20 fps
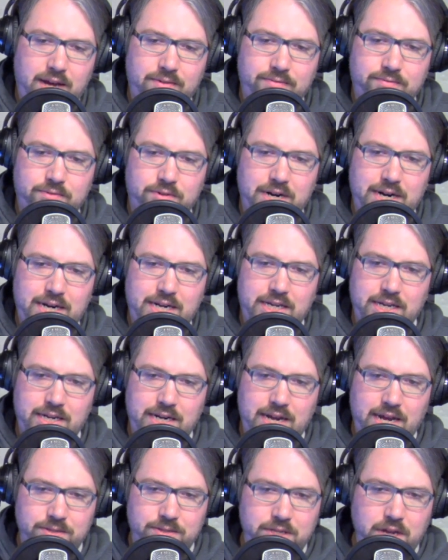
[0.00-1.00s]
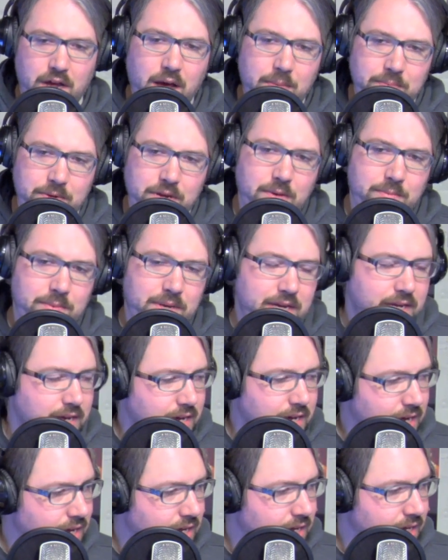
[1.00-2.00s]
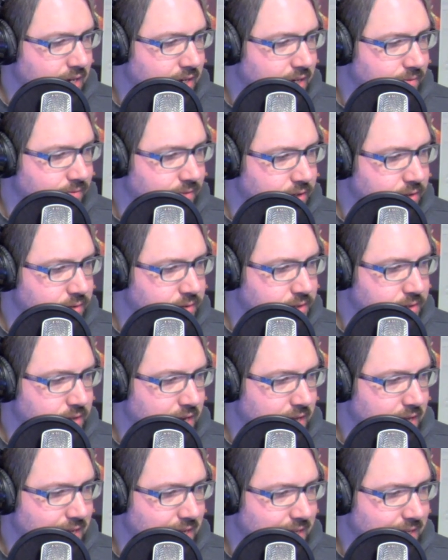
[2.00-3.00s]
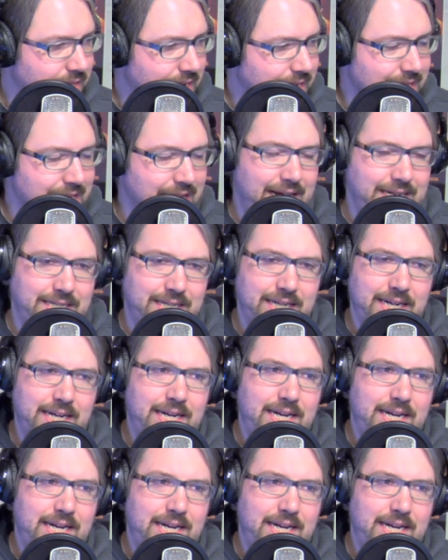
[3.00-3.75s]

for any announced upcoming interviews or anything like that